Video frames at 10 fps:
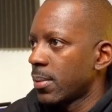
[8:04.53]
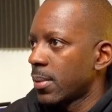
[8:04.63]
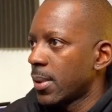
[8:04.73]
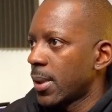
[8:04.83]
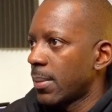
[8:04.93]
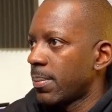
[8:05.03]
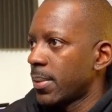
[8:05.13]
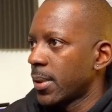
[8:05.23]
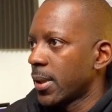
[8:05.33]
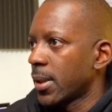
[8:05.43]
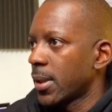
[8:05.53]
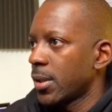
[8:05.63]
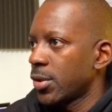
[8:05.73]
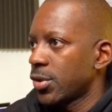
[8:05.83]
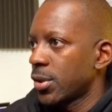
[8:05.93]

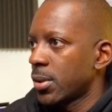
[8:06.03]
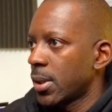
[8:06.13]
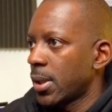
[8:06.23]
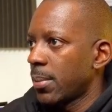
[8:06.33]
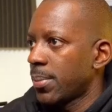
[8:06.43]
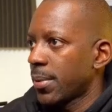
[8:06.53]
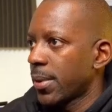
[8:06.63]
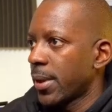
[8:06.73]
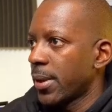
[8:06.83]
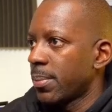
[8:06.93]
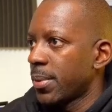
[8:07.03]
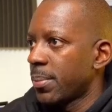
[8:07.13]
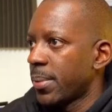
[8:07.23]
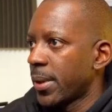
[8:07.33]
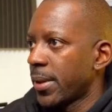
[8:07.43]
application upgrade
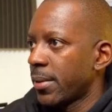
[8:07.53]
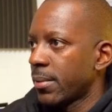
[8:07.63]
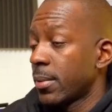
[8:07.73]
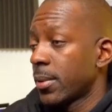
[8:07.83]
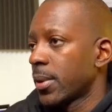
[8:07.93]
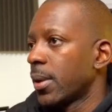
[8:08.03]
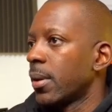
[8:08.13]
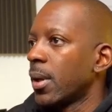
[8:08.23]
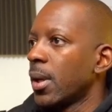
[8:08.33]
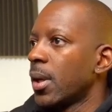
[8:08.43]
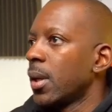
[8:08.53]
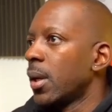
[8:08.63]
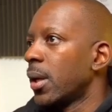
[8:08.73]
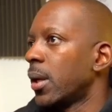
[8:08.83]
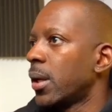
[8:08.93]
prepare. Okay,
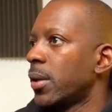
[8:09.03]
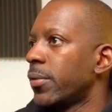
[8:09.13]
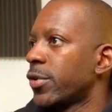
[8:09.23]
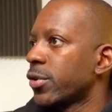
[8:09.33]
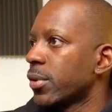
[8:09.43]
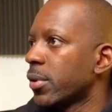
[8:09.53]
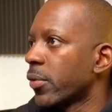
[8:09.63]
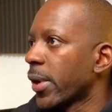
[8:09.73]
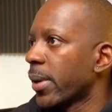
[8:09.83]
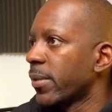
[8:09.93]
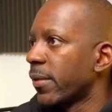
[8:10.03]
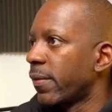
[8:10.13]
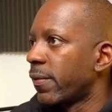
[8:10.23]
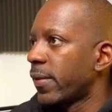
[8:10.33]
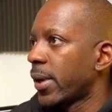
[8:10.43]
and we should grab the
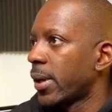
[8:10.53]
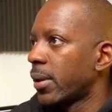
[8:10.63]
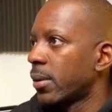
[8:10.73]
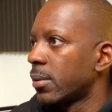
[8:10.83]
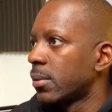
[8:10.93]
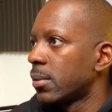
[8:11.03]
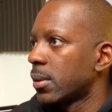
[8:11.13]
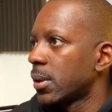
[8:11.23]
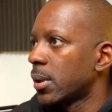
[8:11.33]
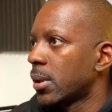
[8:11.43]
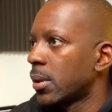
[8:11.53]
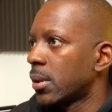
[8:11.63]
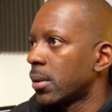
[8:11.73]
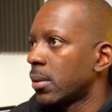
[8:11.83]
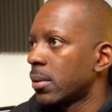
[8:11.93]
file and